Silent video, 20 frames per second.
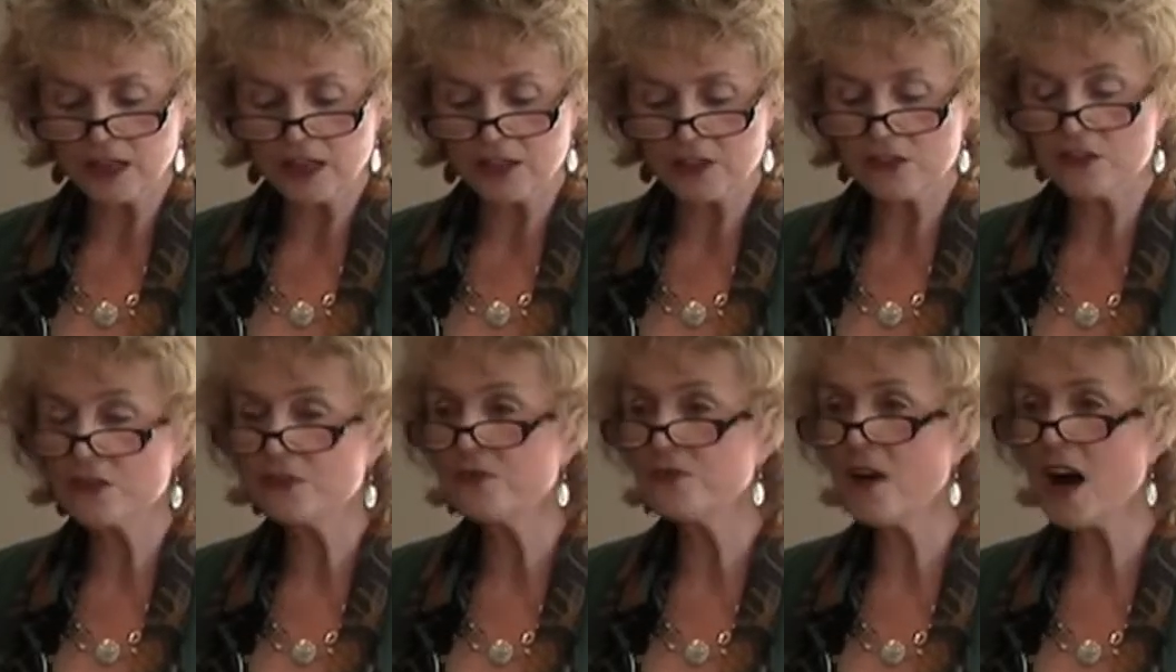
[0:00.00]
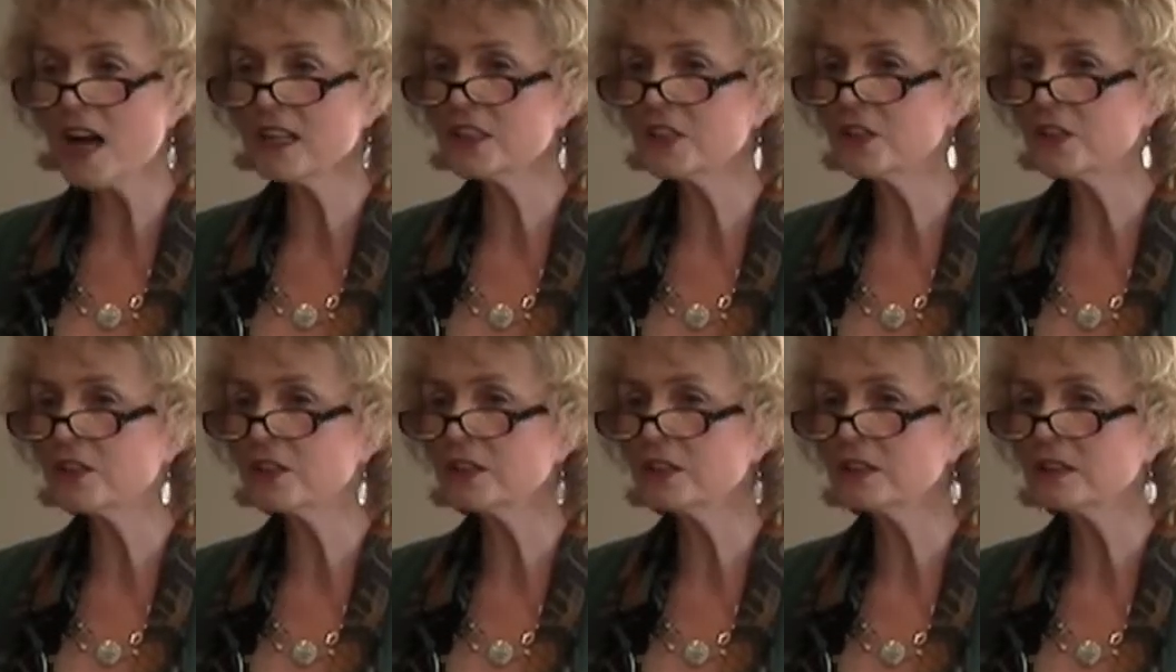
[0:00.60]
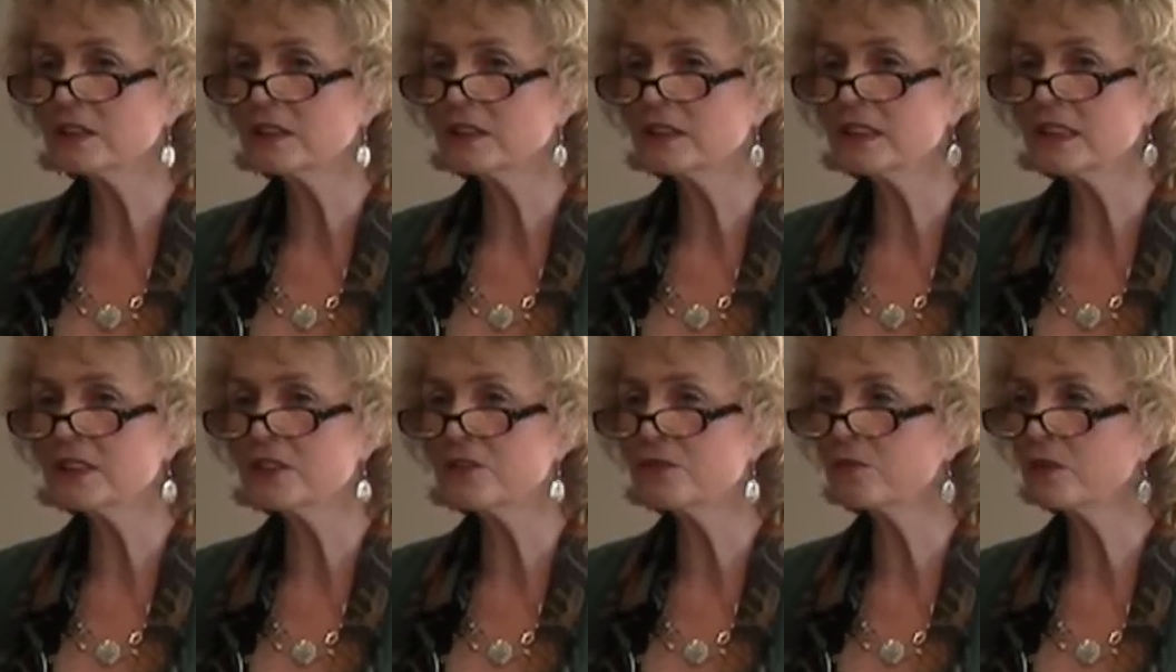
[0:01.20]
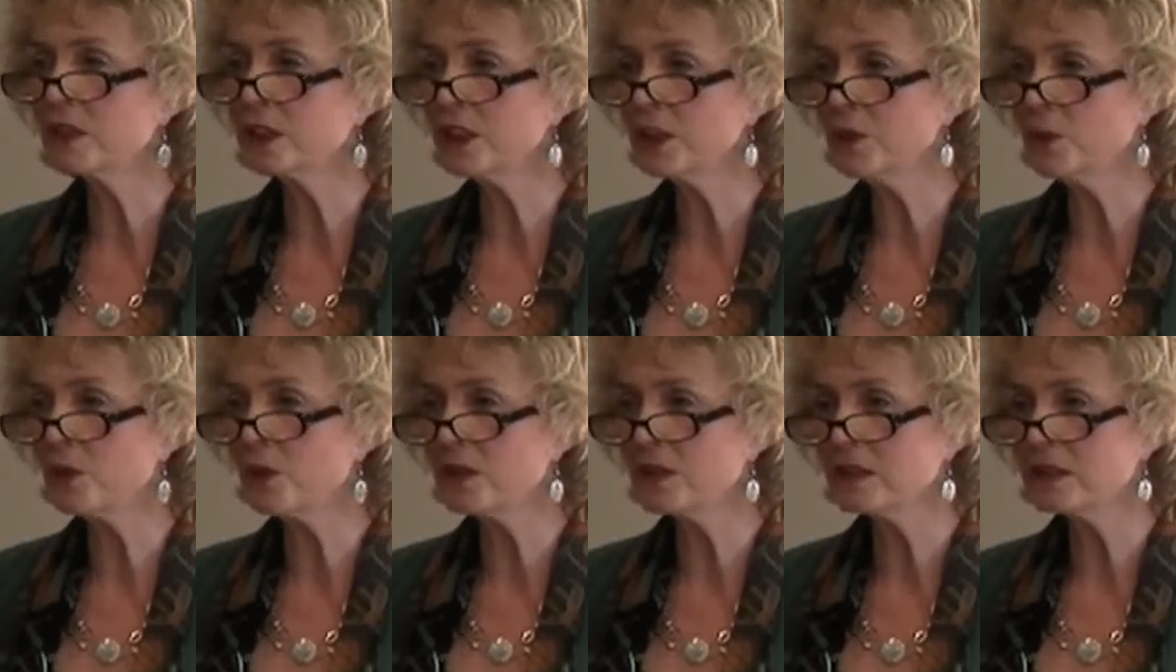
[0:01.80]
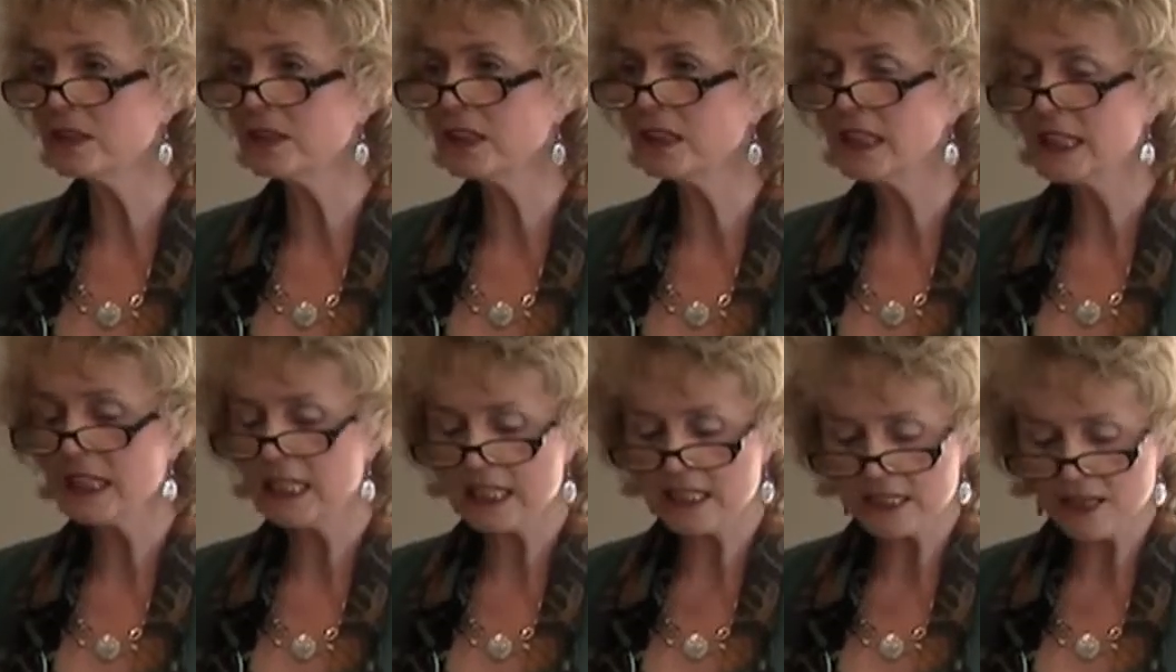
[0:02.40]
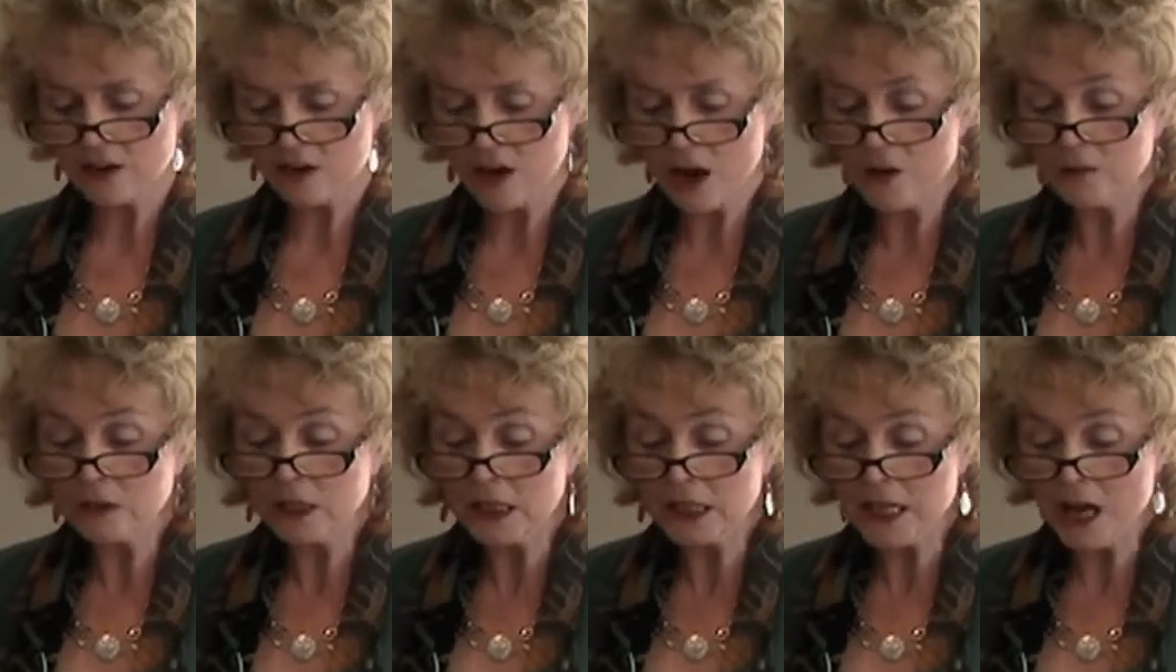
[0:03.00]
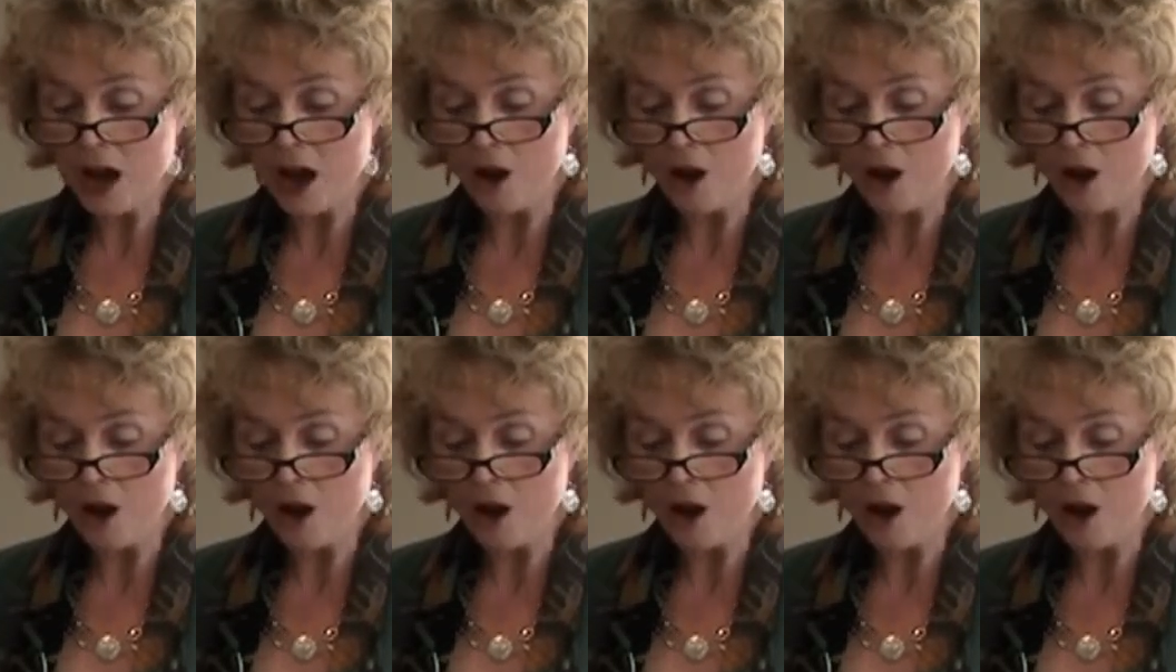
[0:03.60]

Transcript: and to foster its renewal is our only